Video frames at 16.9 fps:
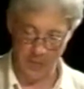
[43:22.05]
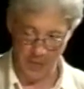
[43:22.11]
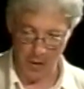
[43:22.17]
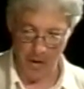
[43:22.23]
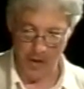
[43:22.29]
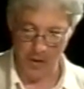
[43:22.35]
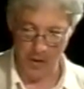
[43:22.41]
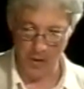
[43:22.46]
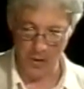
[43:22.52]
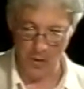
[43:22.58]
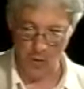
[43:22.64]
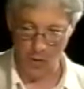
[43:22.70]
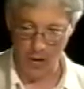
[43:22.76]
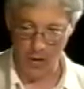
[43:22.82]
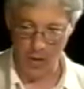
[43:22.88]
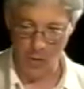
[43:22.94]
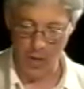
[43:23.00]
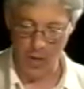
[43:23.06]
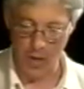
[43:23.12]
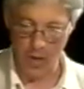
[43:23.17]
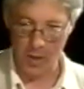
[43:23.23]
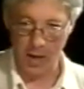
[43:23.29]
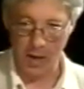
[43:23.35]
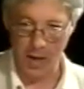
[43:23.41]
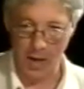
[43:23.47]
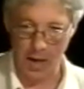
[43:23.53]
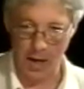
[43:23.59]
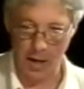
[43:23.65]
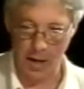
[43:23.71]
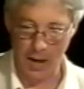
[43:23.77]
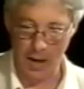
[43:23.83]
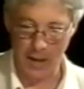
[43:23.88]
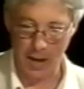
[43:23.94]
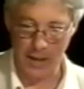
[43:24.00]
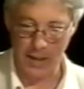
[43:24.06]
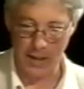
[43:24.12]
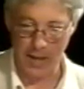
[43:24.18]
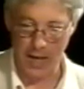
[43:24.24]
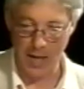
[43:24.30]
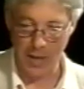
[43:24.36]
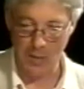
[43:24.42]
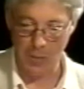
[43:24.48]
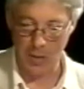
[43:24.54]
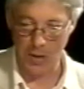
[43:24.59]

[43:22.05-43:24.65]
provided a story which, in a sense,